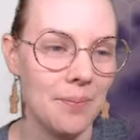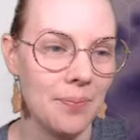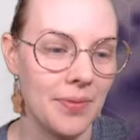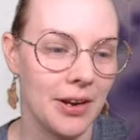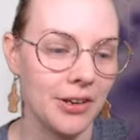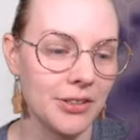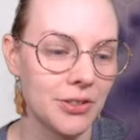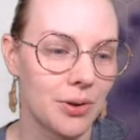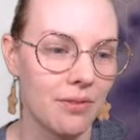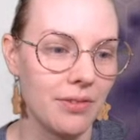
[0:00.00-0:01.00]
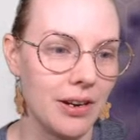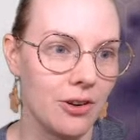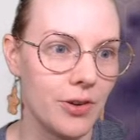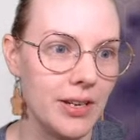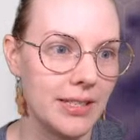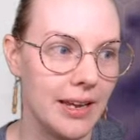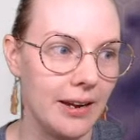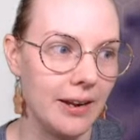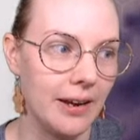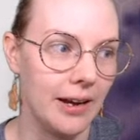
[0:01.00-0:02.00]
There's sort of an
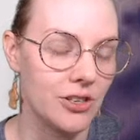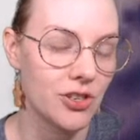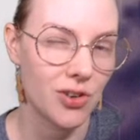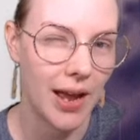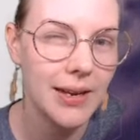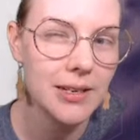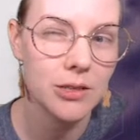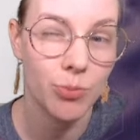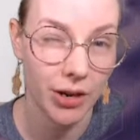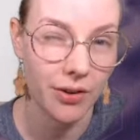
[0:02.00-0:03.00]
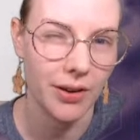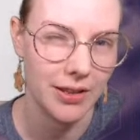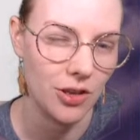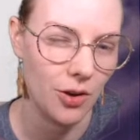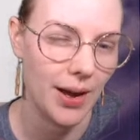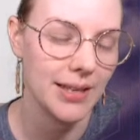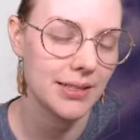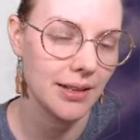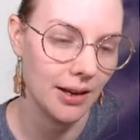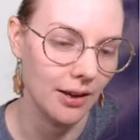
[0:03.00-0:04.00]
increasing trend, particularly in the
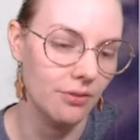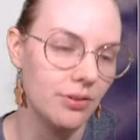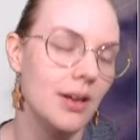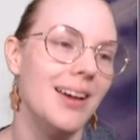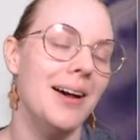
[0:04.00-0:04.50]
US, of